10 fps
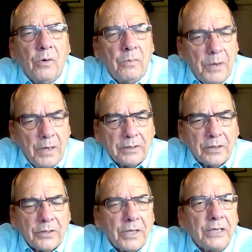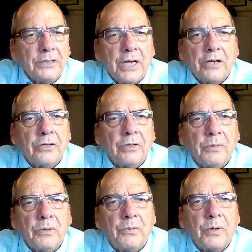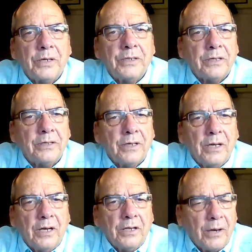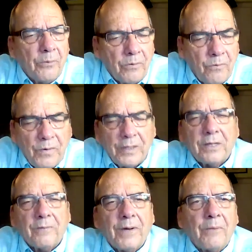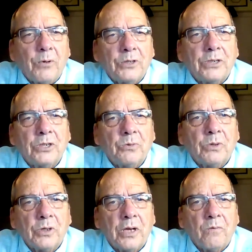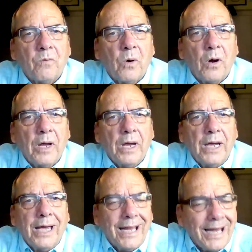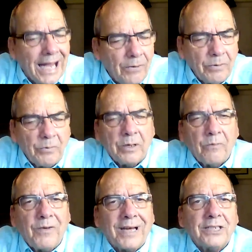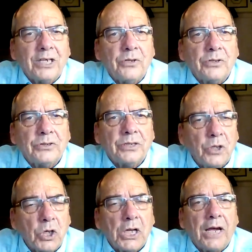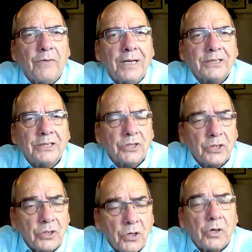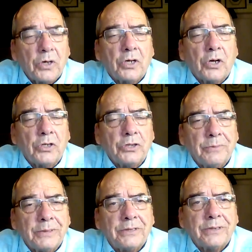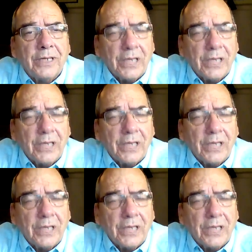We picked the things out in the blueprint that would fit the vibrations you were looking for and how it would affect others in their life lessons and their encouragements